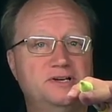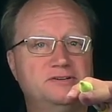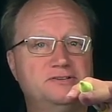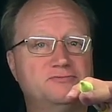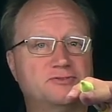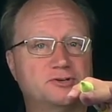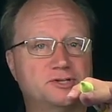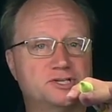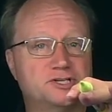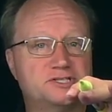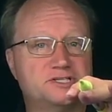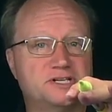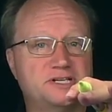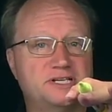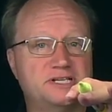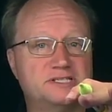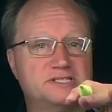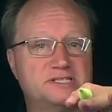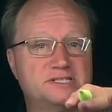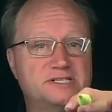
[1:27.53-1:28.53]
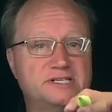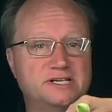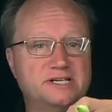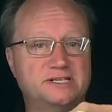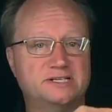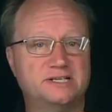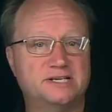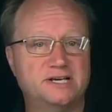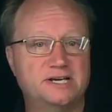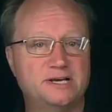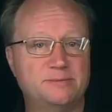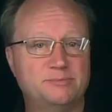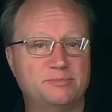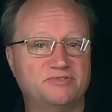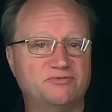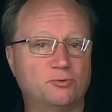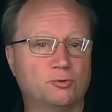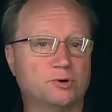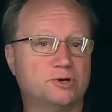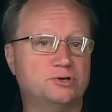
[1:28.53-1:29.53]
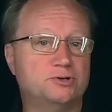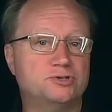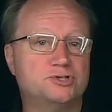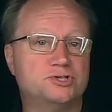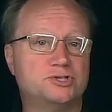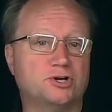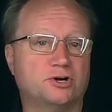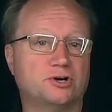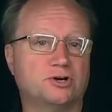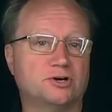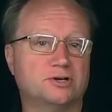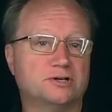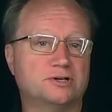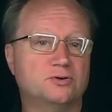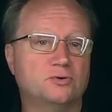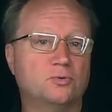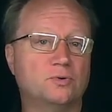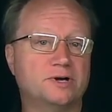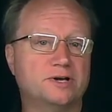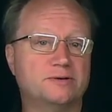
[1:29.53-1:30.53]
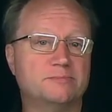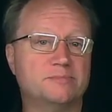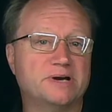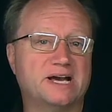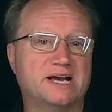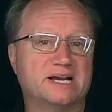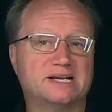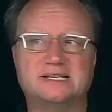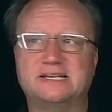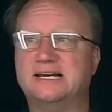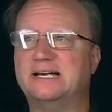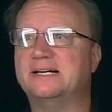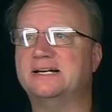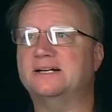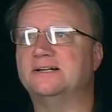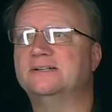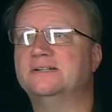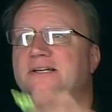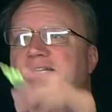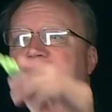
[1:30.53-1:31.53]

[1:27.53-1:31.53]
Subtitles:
for just an instant before you start going back down.